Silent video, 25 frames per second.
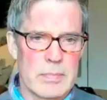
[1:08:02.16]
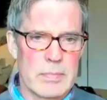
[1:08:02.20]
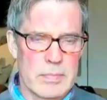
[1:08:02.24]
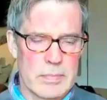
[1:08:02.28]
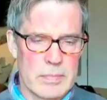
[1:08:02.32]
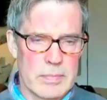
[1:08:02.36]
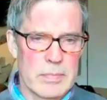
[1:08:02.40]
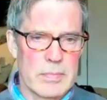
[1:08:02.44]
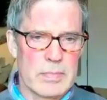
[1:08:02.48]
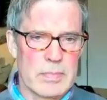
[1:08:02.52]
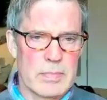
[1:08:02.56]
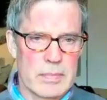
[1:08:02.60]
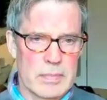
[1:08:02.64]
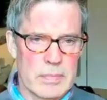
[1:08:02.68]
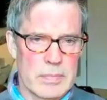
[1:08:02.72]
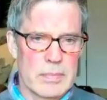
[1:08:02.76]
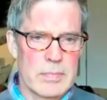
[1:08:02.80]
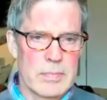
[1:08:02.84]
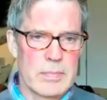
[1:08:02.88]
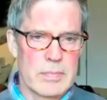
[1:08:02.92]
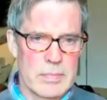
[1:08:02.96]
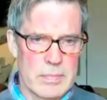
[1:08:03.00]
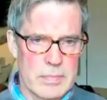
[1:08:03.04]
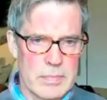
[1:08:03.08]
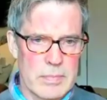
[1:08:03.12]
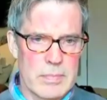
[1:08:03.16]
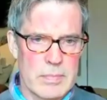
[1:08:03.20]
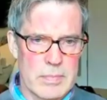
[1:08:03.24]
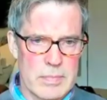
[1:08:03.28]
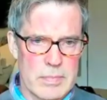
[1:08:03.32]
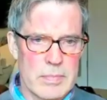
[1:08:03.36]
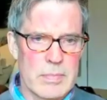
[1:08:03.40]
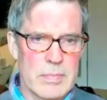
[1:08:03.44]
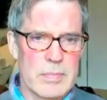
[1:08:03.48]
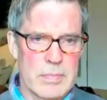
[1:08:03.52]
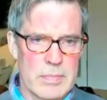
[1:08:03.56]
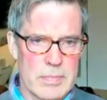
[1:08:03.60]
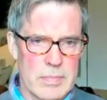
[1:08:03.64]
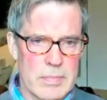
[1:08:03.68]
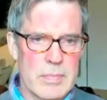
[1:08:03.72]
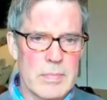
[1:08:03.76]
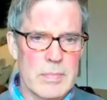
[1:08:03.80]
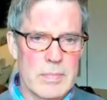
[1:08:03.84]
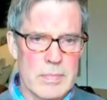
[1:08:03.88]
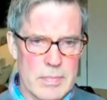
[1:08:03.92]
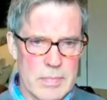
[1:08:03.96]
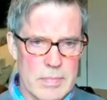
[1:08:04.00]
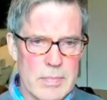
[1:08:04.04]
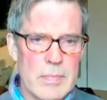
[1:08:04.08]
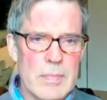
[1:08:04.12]
I'm doing now, properly
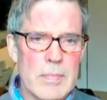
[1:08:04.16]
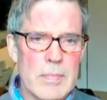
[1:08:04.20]
organized